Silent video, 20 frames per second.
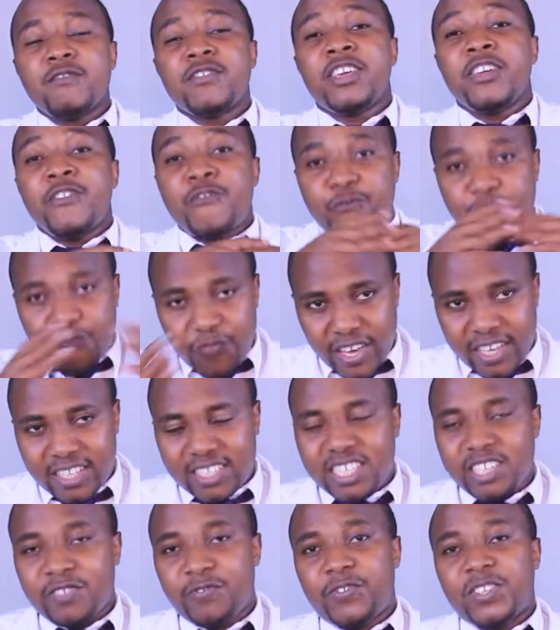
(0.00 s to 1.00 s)

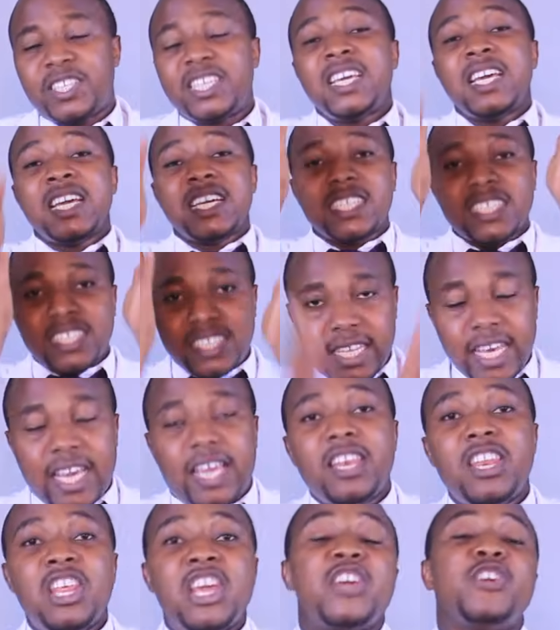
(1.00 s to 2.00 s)
effectively,
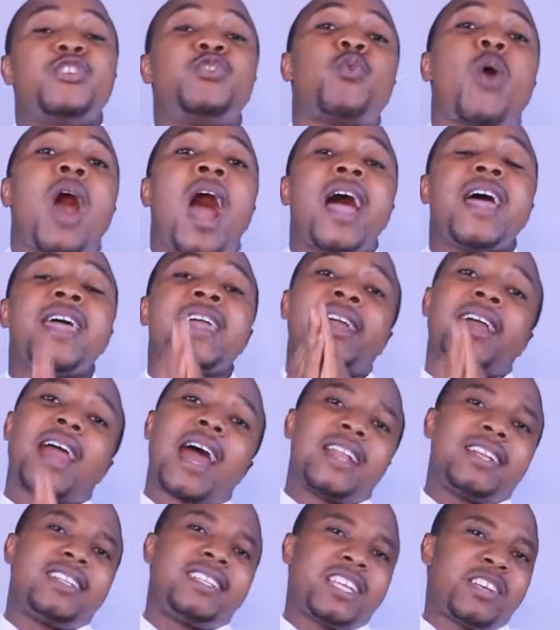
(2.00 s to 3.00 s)
then you are a
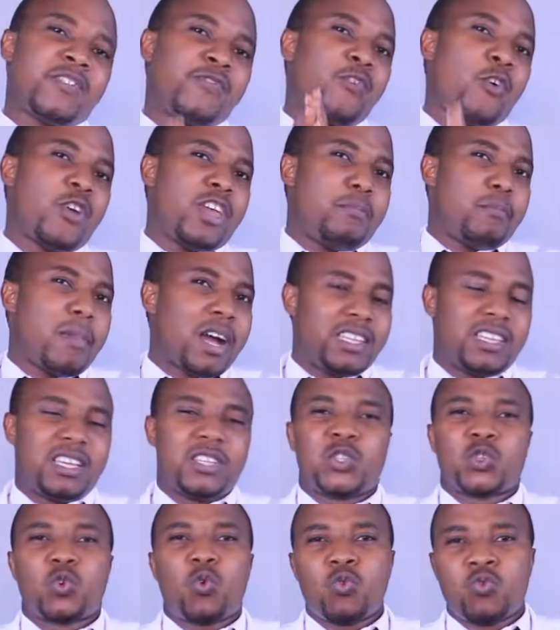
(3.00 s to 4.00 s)
candidate for
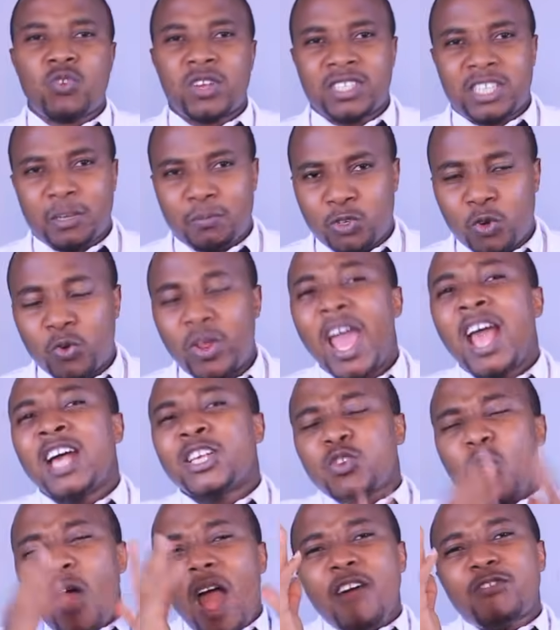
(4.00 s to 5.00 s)
emergence contraception.
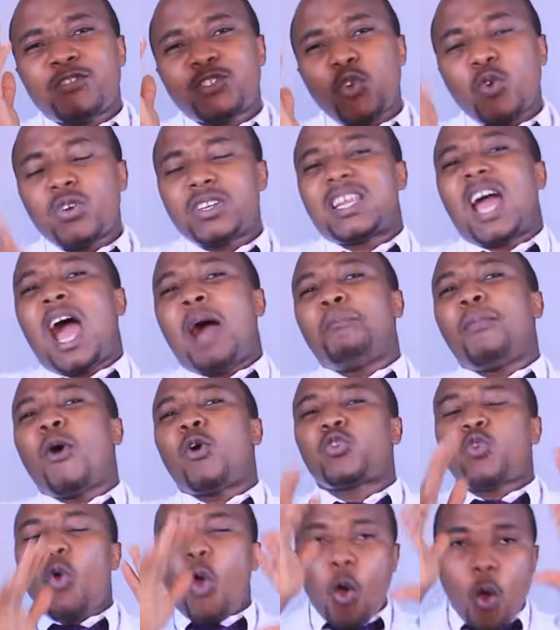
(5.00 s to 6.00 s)
So I've talked
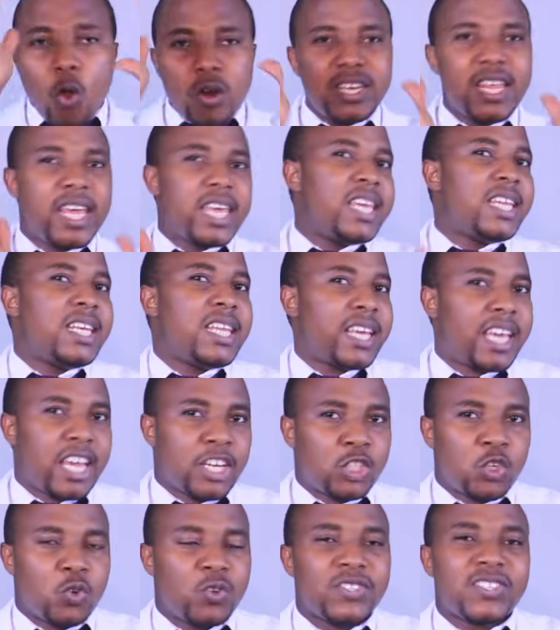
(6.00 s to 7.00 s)
about all the
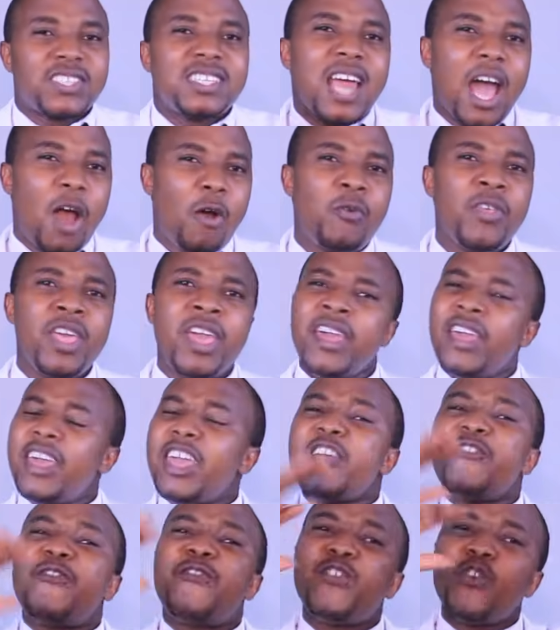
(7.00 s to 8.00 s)
indications. Now,
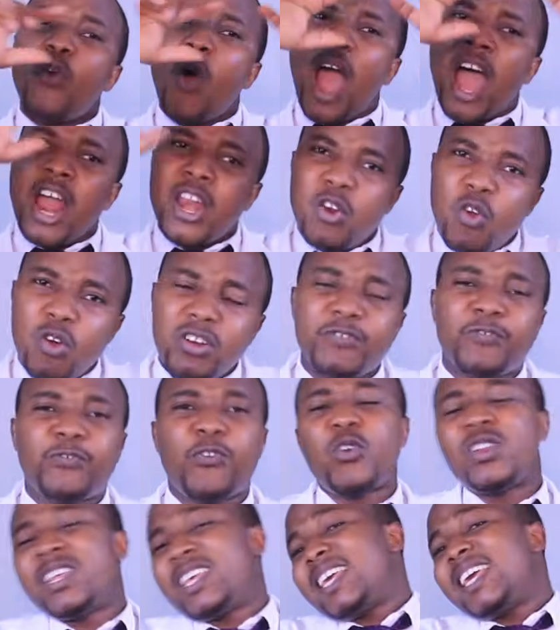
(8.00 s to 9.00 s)
if you are not
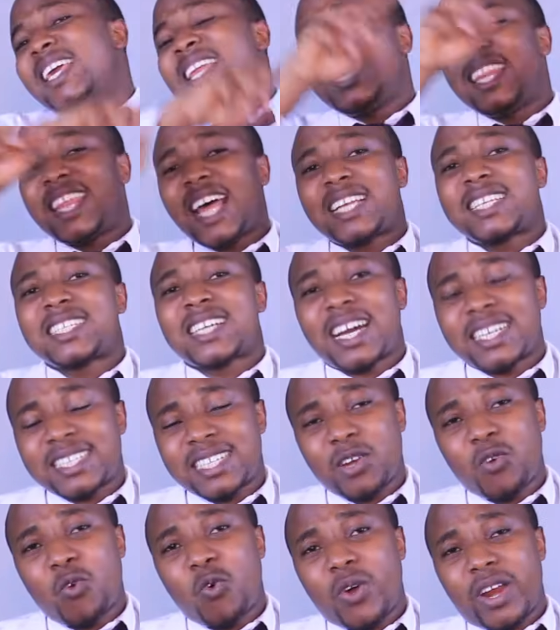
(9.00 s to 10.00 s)
falling in that
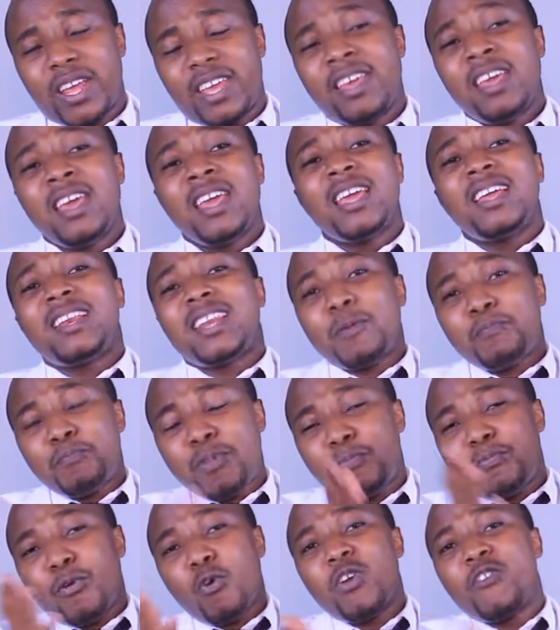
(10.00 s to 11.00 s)
category, in the
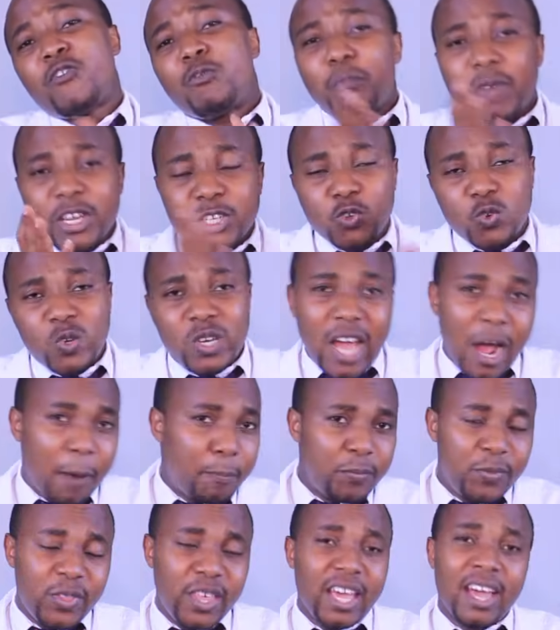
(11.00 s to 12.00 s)
people we've mentioned
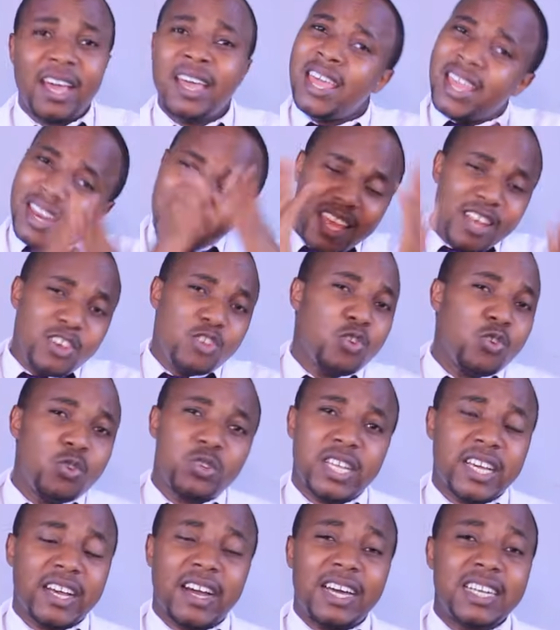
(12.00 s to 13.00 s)
up there, then you're
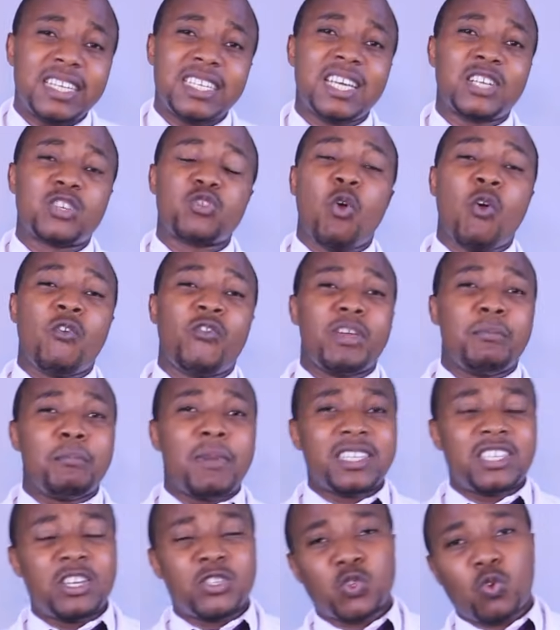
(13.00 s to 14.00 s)
not a candidate of
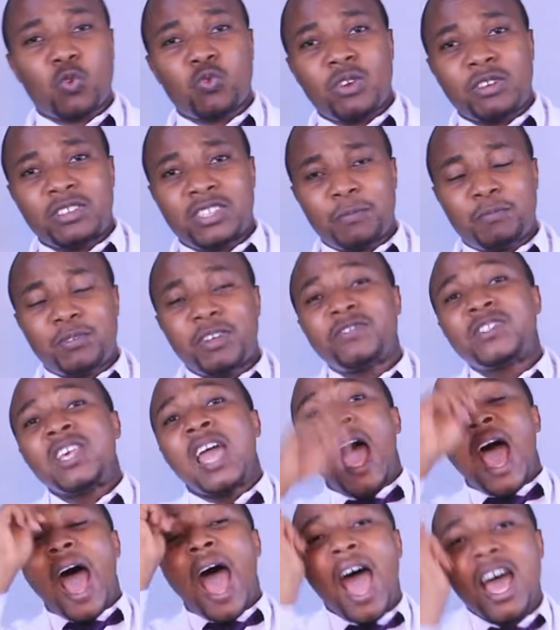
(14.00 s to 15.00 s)
emergence contraceptives,
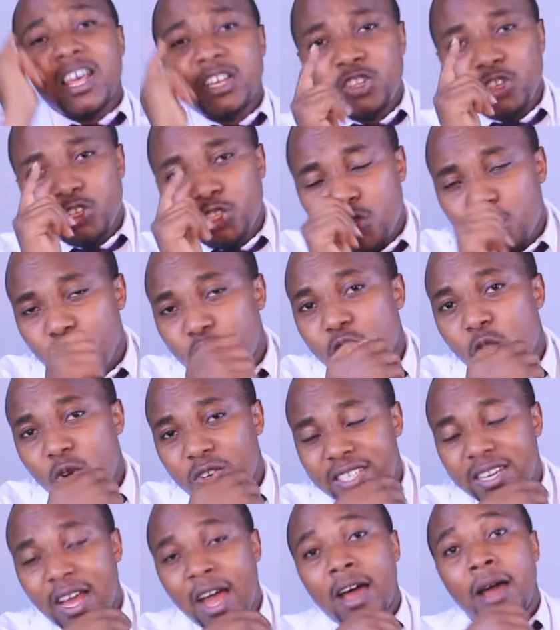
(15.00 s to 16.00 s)
and you should
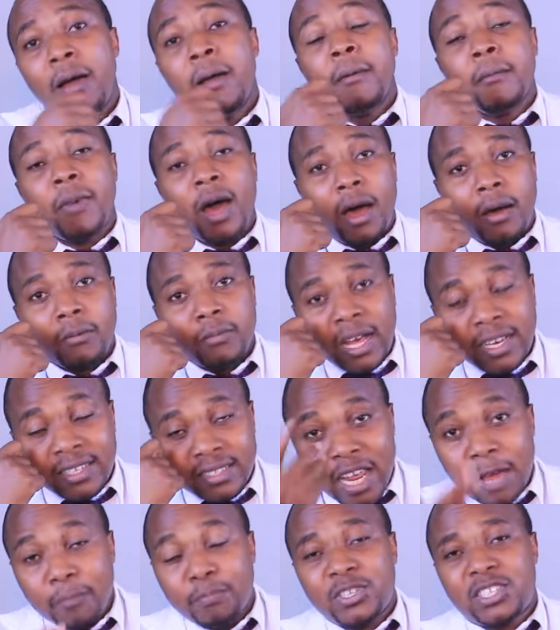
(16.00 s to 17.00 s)
not
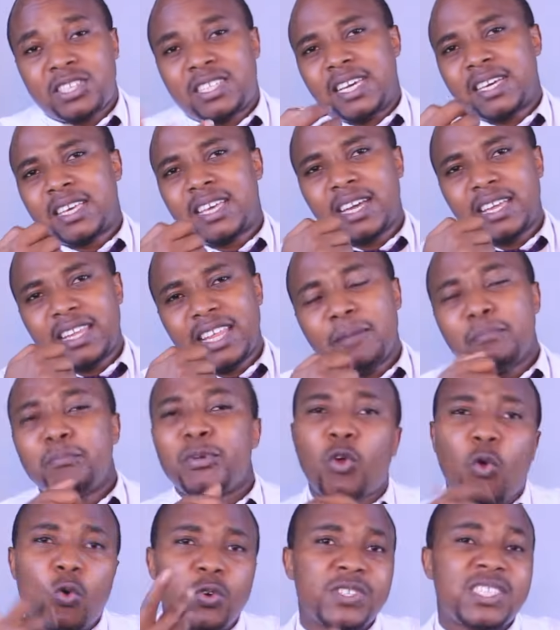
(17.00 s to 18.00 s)
attempt taking them
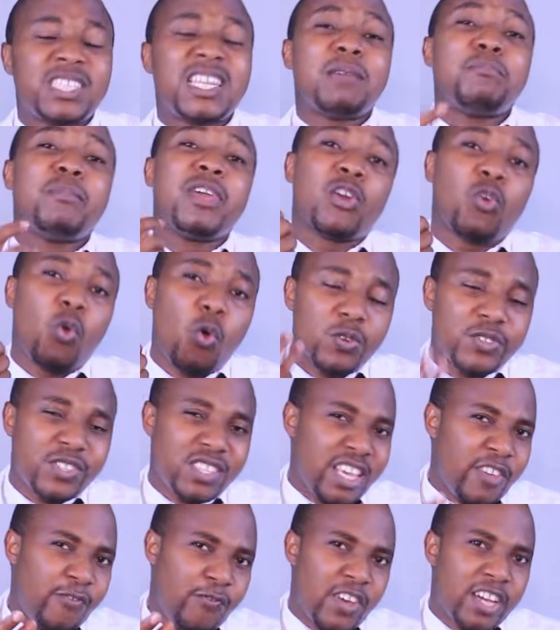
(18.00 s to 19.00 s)
because they may
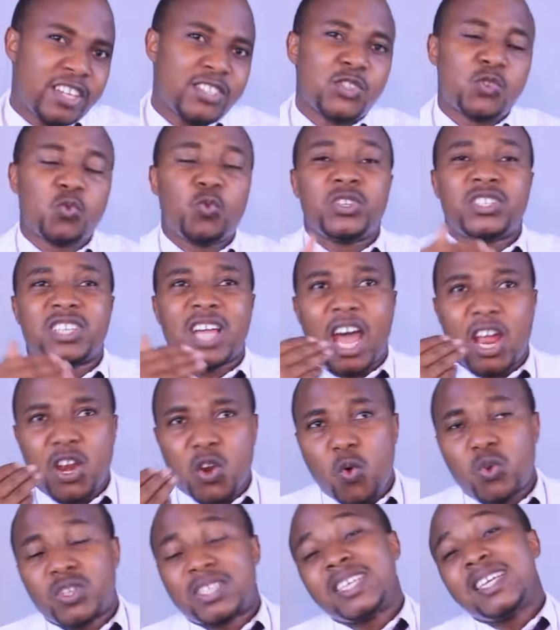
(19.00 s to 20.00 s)
cause effects which are
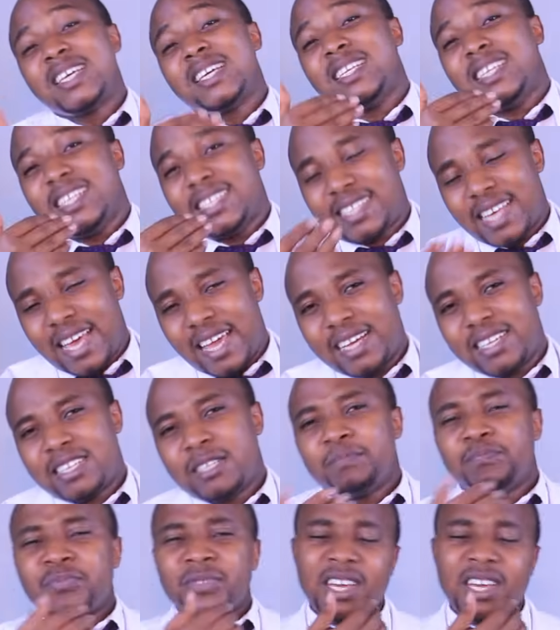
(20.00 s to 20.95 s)
not desired.